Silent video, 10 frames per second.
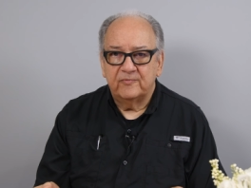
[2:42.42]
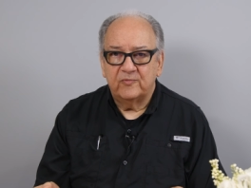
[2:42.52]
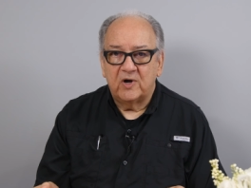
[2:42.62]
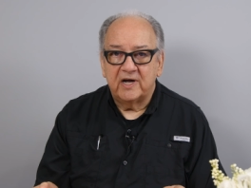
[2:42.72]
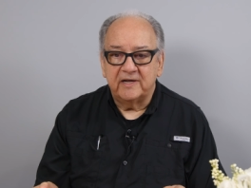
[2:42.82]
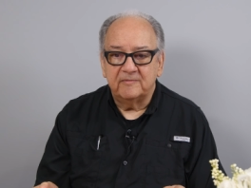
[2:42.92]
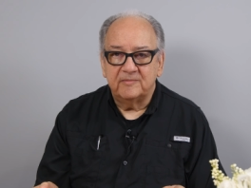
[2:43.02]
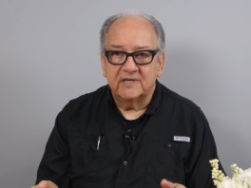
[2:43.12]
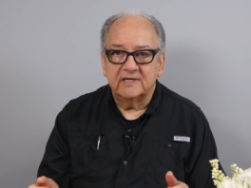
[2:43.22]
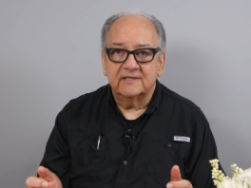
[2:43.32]
Why?
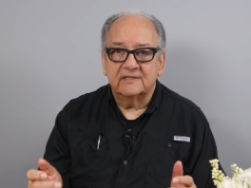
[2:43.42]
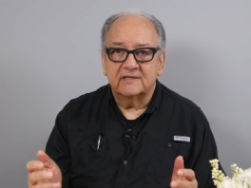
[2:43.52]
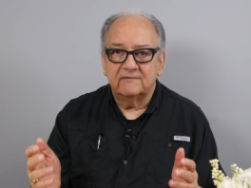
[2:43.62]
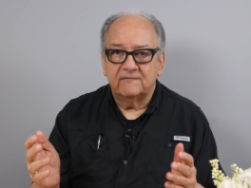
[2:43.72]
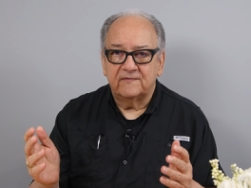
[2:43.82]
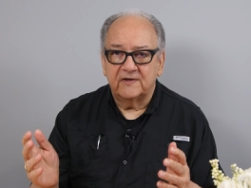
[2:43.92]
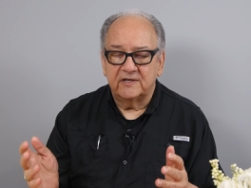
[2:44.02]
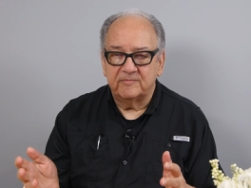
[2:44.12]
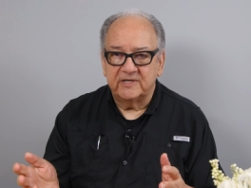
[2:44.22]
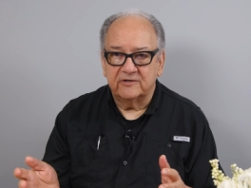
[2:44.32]
Because it's a
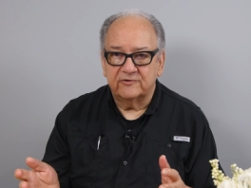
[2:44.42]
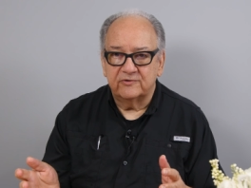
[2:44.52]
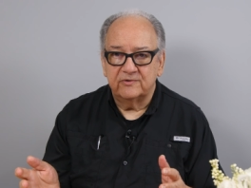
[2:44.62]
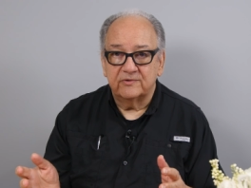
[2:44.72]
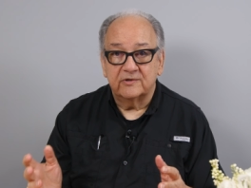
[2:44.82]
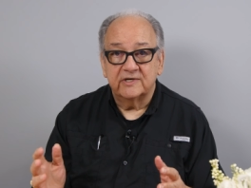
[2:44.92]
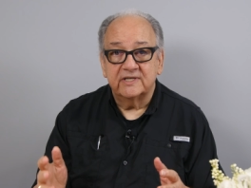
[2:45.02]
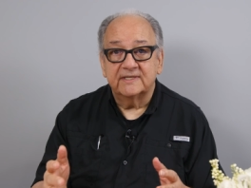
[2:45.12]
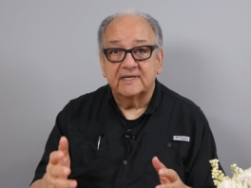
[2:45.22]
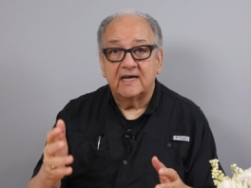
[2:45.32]
fundamental truth or
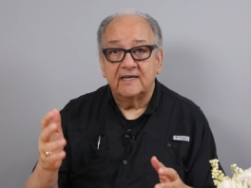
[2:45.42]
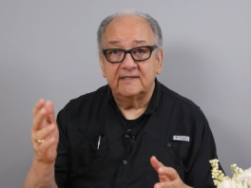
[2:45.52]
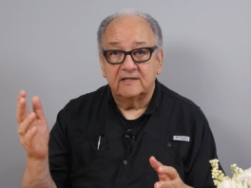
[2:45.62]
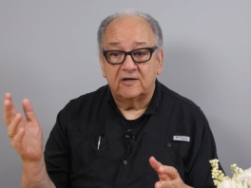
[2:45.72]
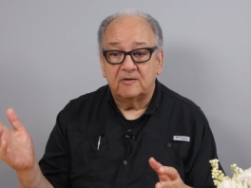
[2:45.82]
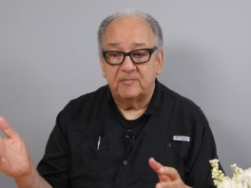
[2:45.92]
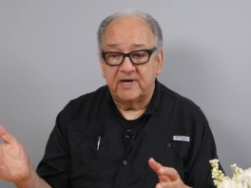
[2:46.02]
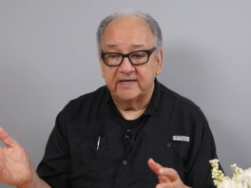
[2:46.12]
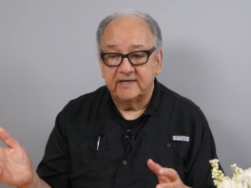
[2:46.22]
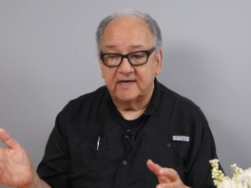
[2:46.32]
design law
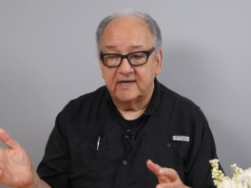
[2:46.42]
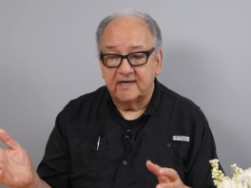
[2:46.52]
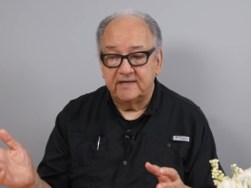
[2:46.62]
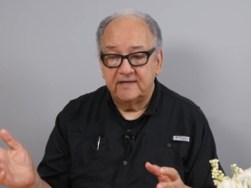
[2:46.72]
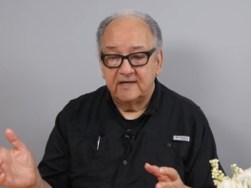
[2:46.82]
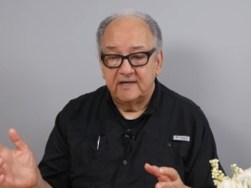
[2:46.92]
by God.